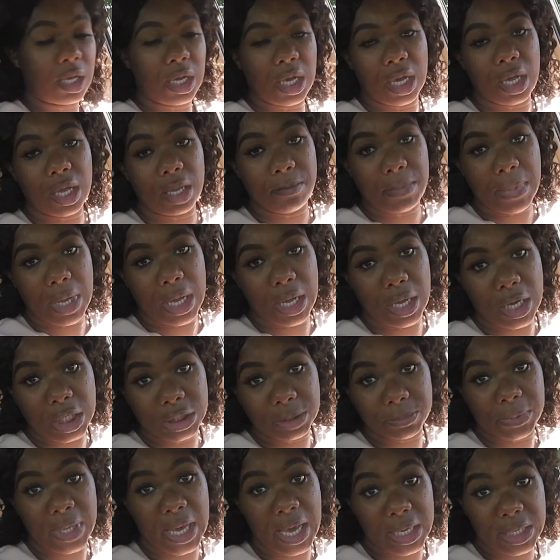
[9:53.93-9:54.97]
And my
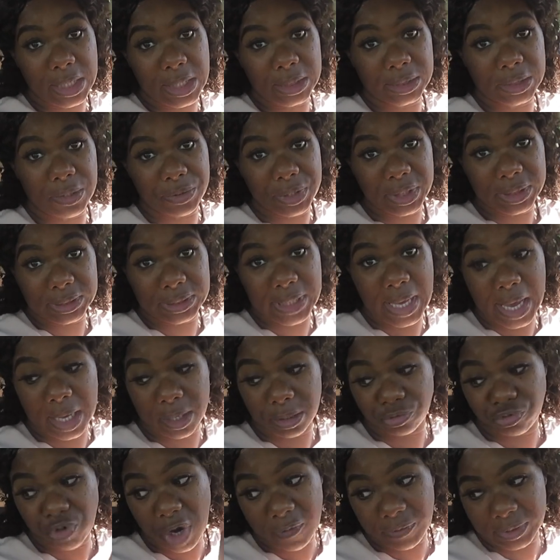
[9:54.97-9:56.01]
husband got his on his side,
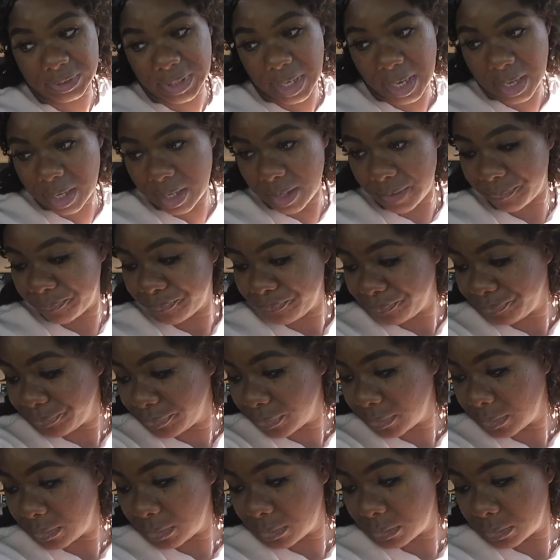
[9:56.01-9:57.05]
or driver's side.
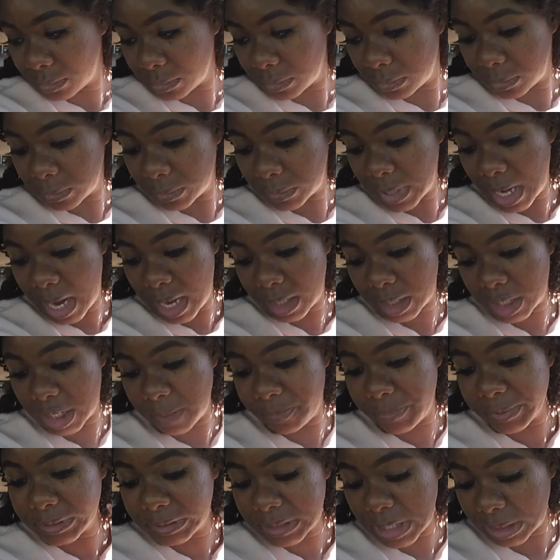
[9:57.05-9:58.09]
Gotta
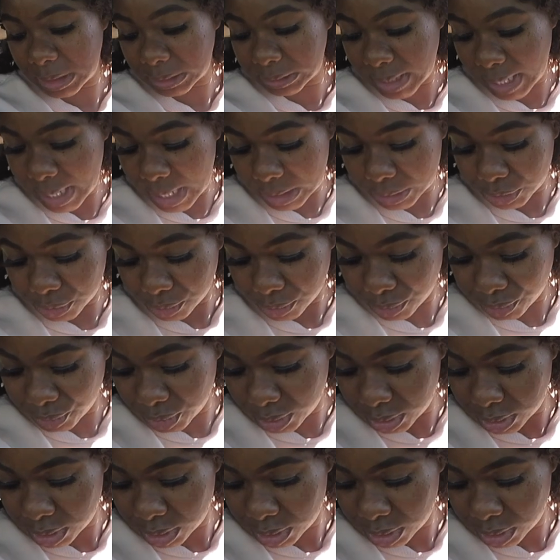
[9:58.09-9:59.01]
keep your sanitizers